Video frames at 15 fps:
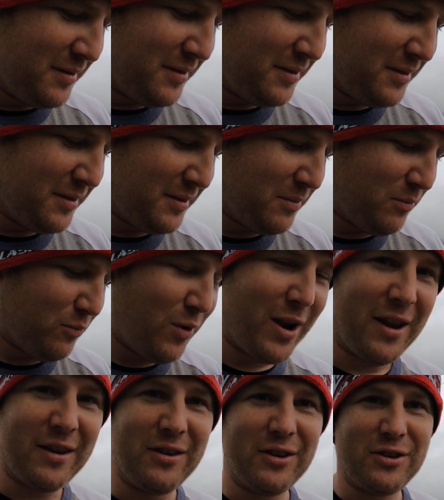some
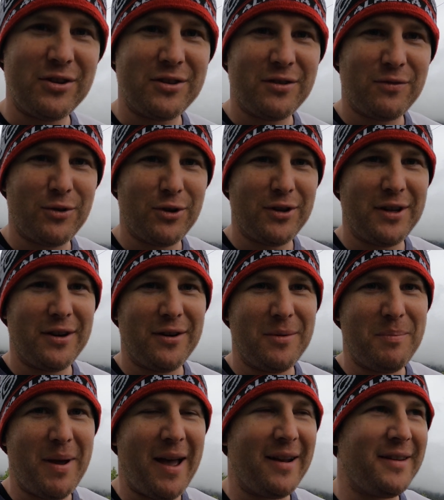recognitions of good gear and
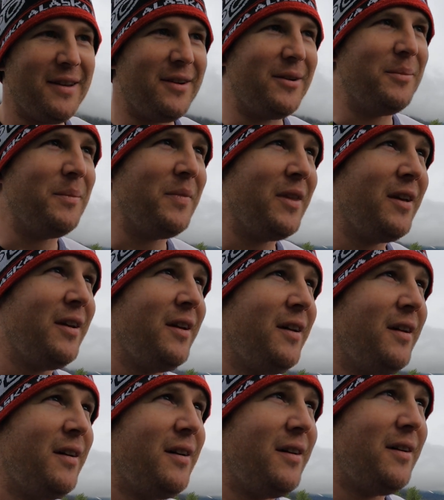bad gear.
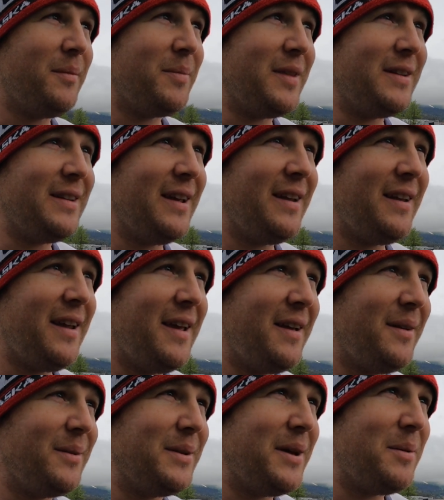The tent
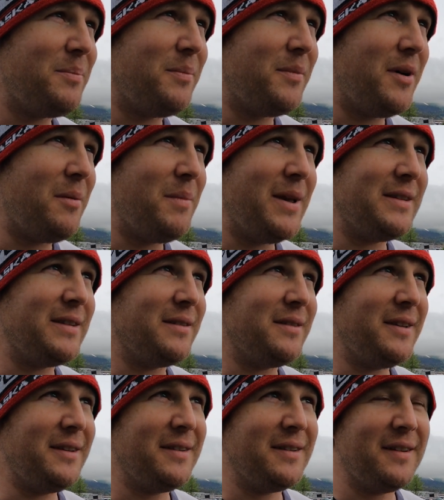held up
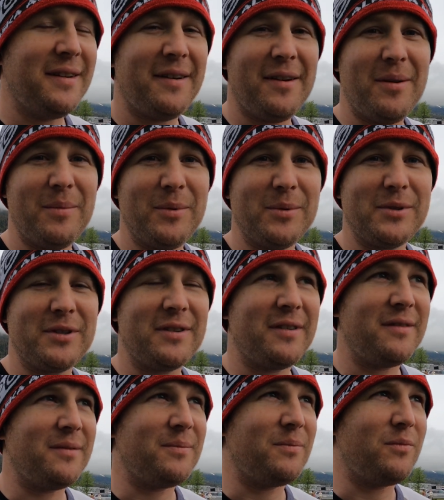amazingly. It was
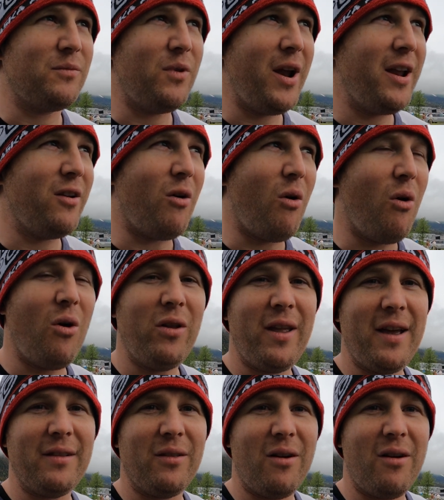rained all
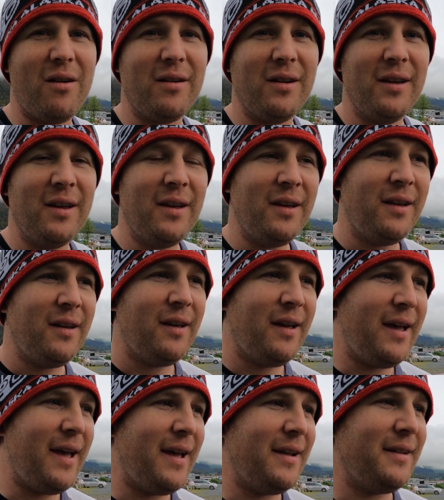night long,
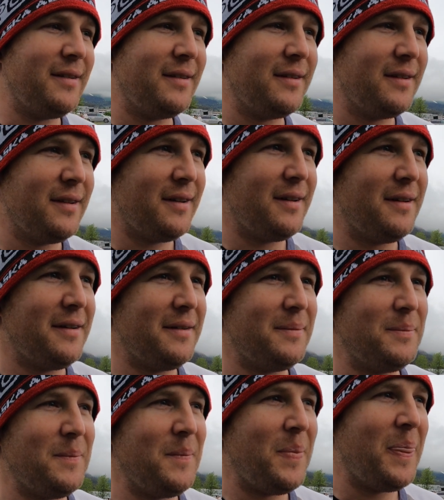and I
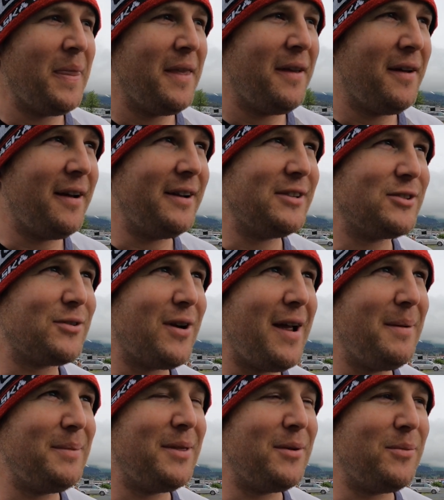
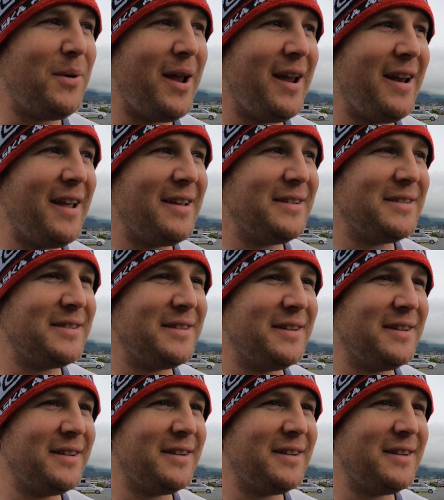described the rain as